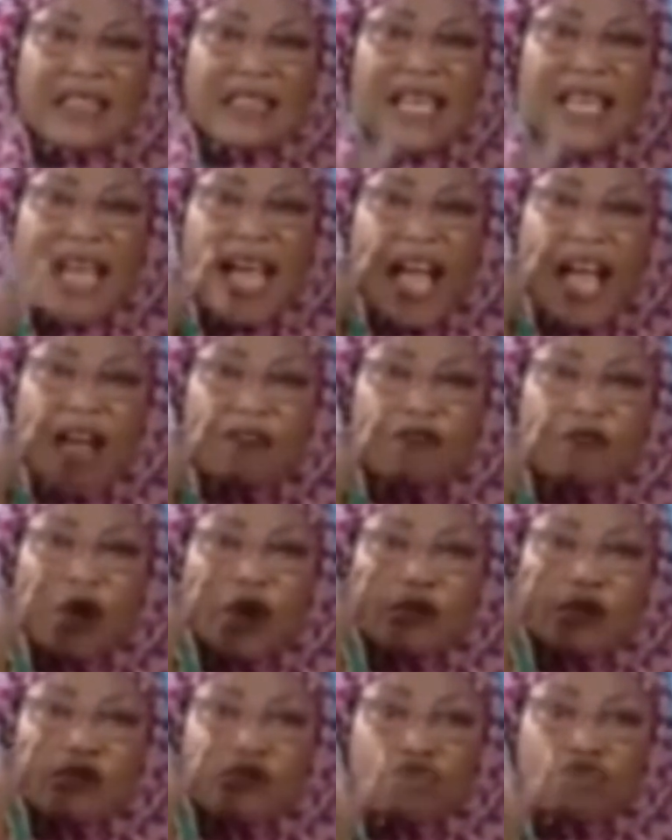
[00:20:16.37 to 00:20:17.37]
they have
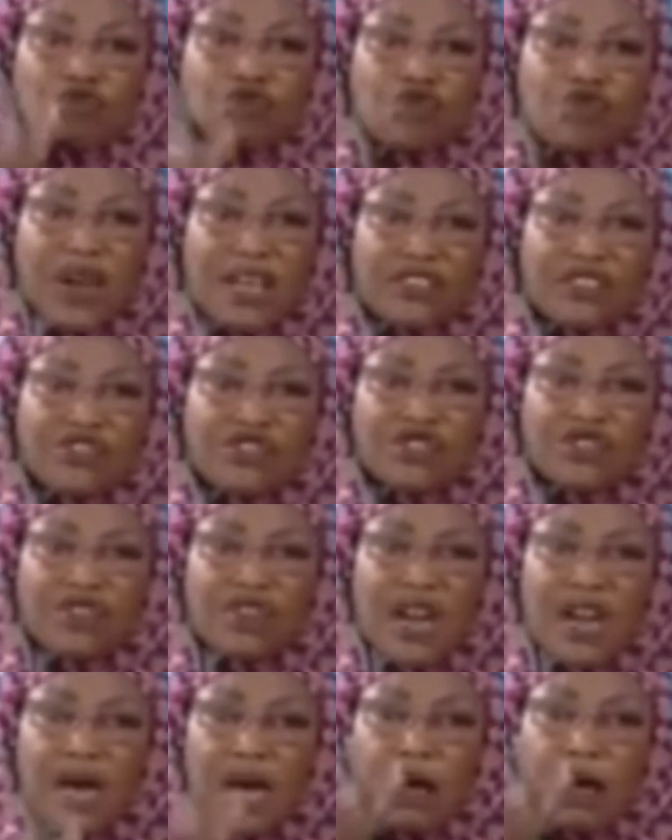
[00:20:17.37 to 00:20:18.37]

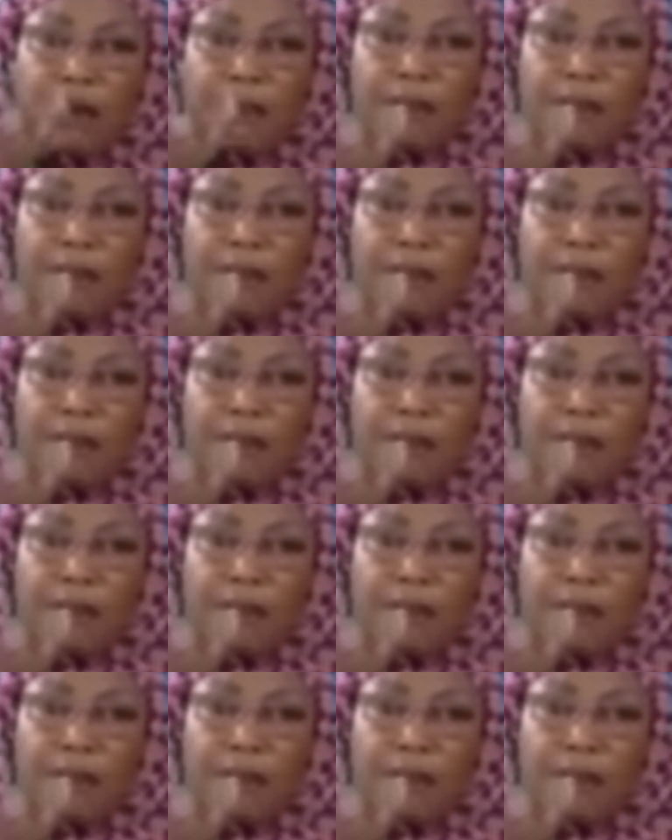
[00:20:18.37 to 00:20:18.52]
structural